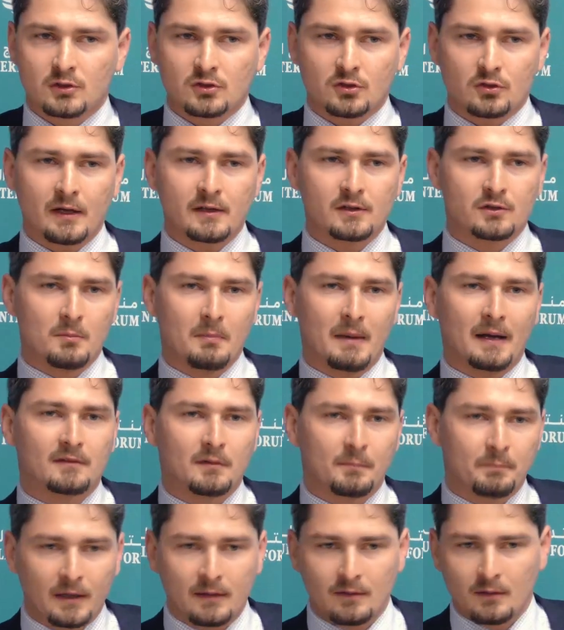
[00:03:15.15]
were trying to
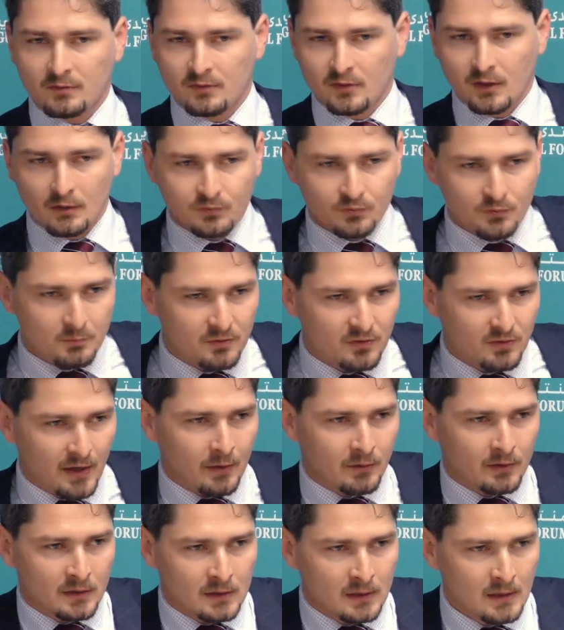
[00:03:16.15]
emancipate themselves from
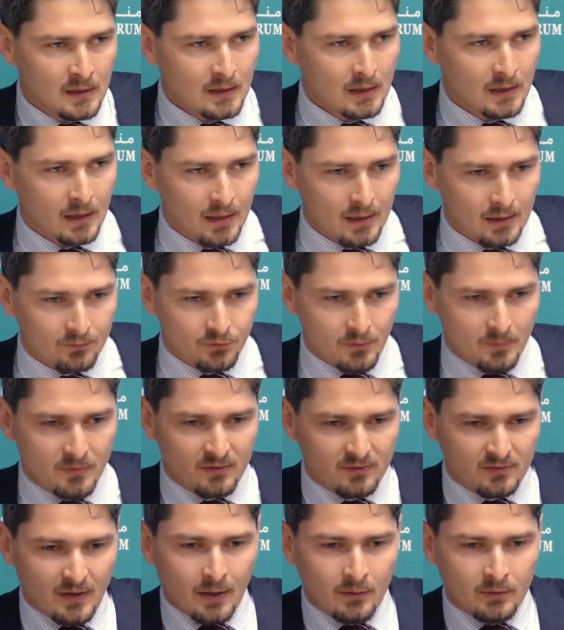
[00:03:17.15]

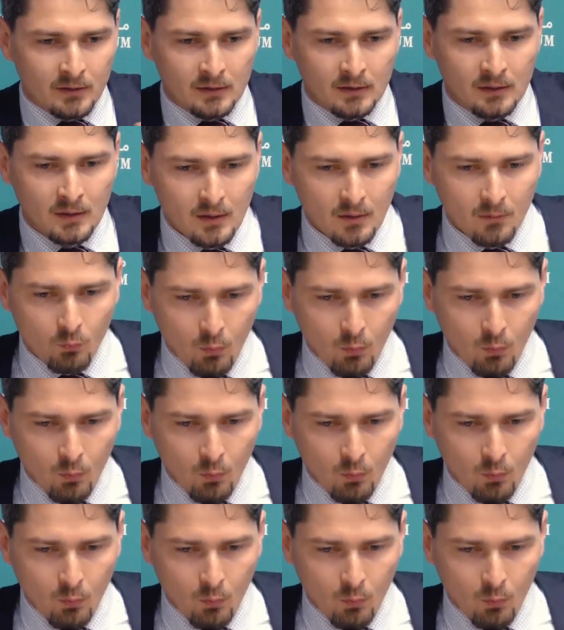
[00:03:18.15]
the